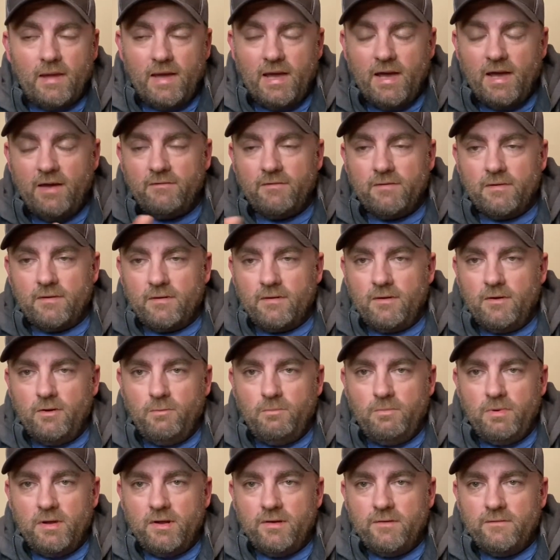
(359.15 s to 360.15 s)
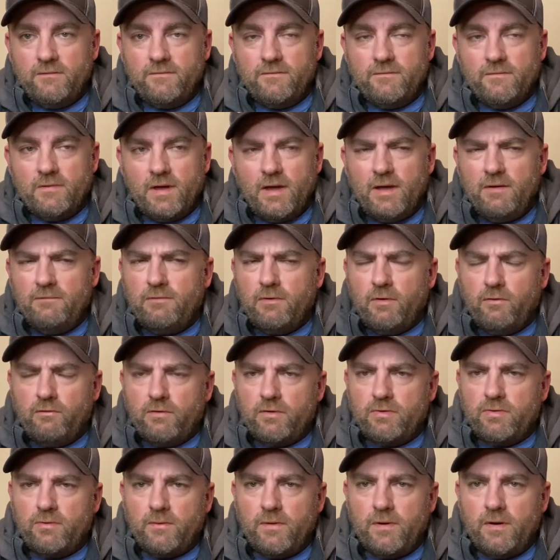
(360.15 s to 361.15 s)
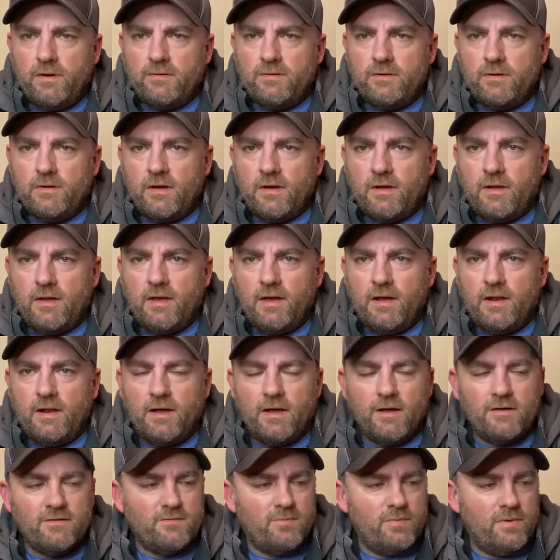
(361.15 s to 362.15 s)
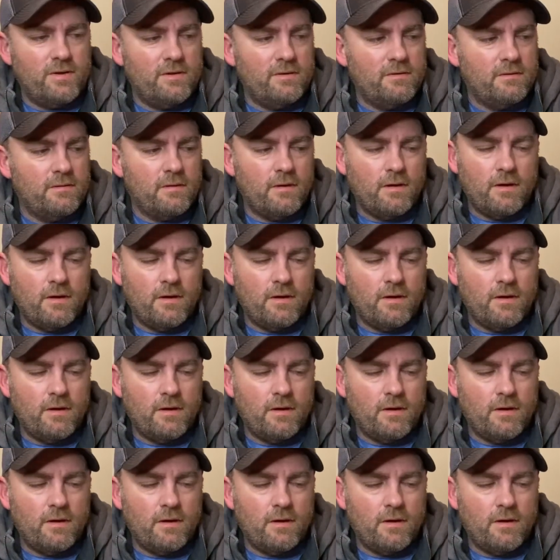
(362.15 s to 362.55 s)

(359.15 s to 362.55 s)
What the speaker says: have over 300 Uncanny X-Men